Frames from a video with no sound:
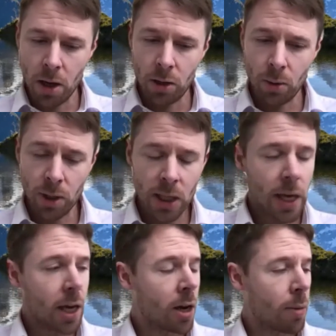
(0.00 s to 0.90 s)
So it's
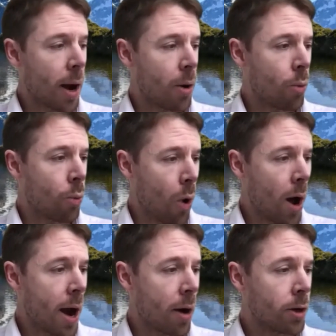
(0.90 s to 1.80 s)
thinking about what
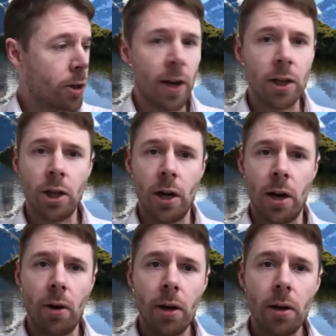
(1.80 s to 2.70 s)
areas of
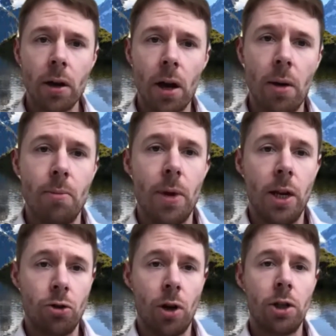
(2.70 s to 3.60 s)
engineering
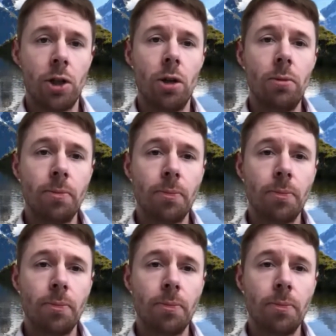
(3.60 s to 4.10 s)
interest you.